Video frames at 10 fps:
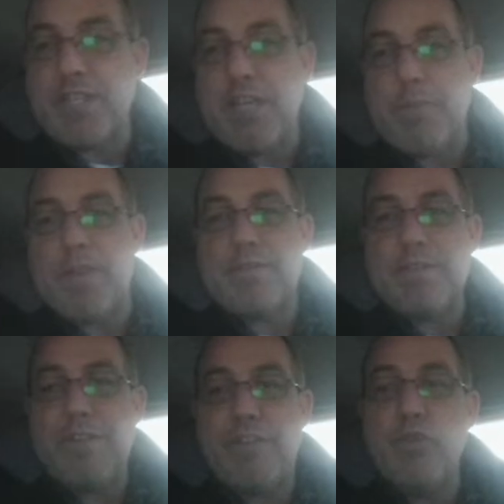tipping.
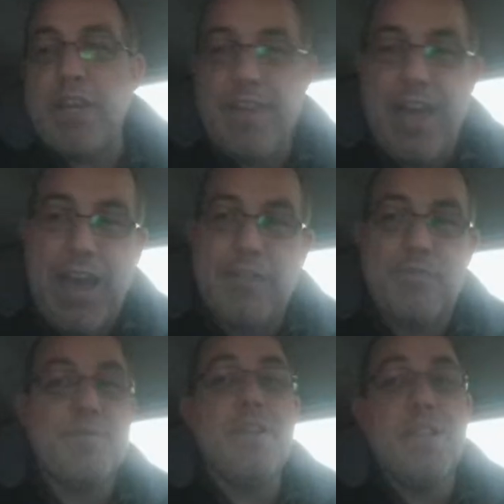If you get that,
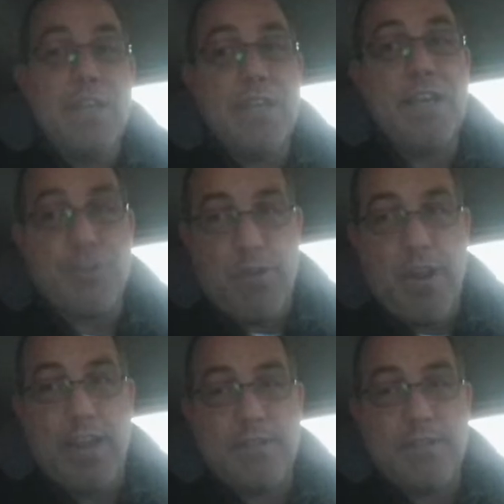it's right.